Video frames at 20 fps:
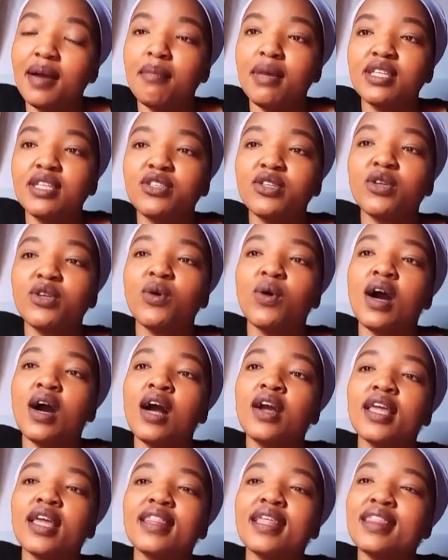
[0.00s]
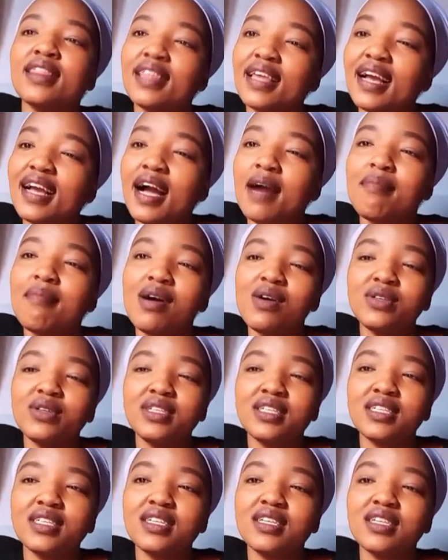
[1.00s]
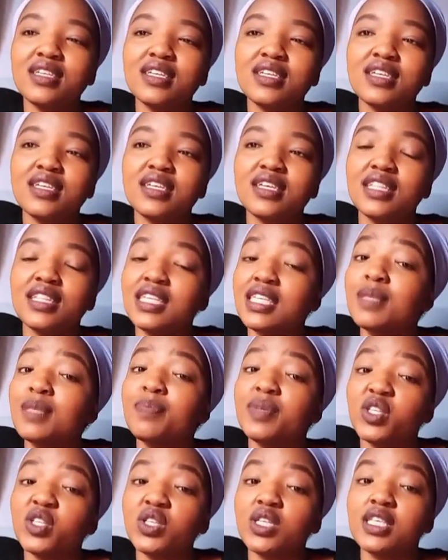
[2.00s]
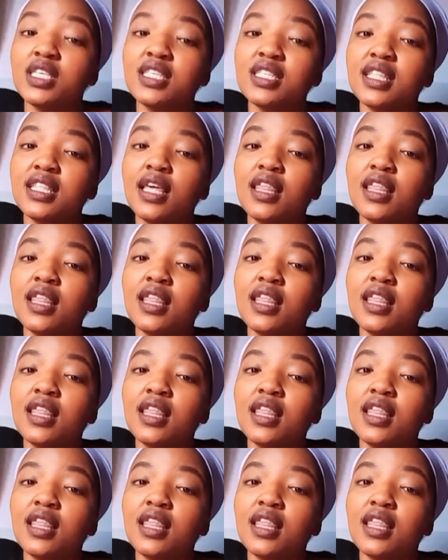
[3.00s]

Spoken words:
But you know, okay, the thing about this species,